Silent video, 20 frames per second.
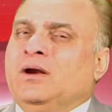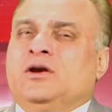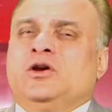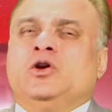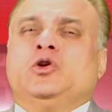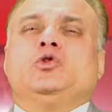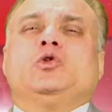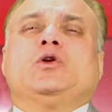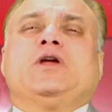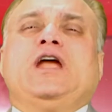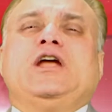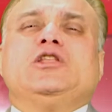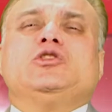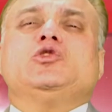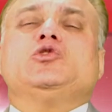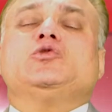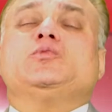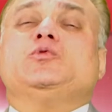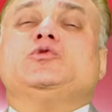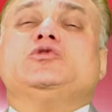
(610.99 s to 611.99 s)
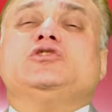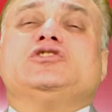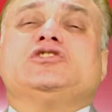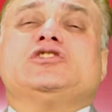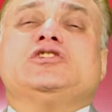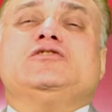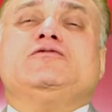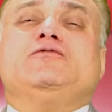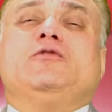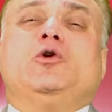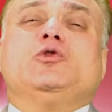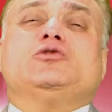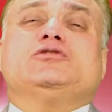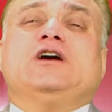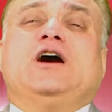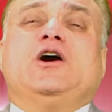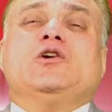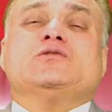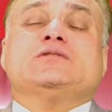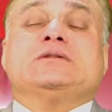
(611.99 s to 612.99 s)
Due to Ketu's position in
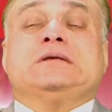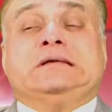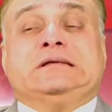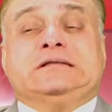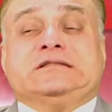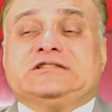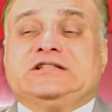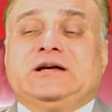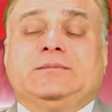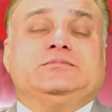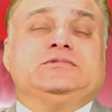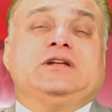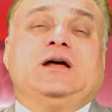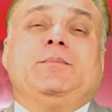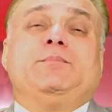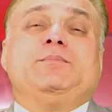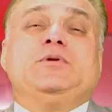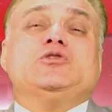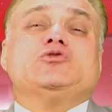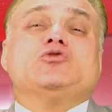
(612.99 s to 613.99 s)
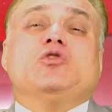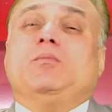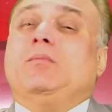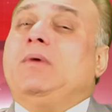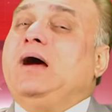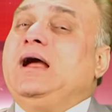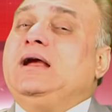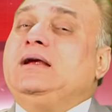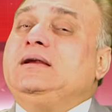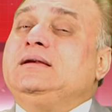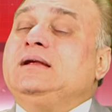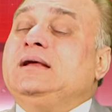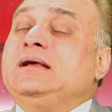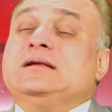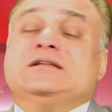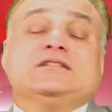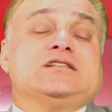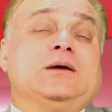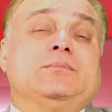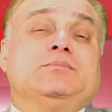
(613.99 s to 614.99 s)
4th house, Sometimes peace of mind,
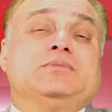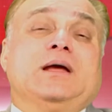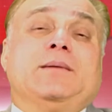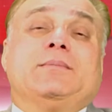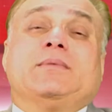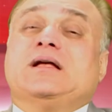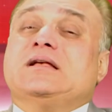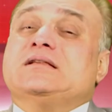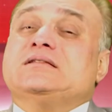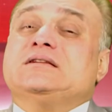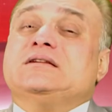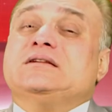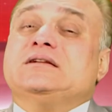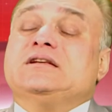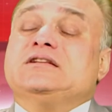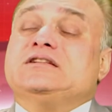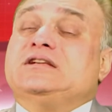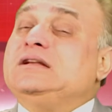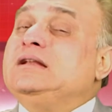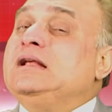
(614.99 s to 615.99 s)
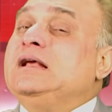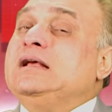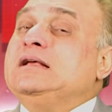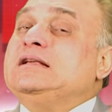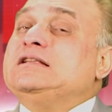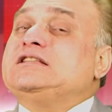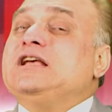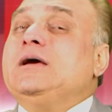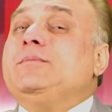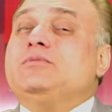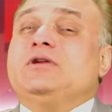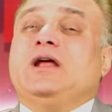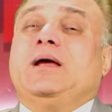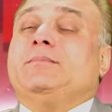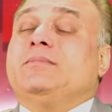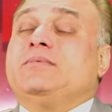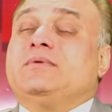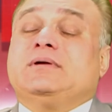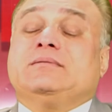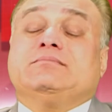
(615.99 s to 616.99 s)
sometimes concentration,
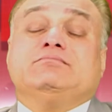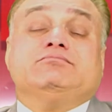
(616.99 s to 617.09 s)
sometimes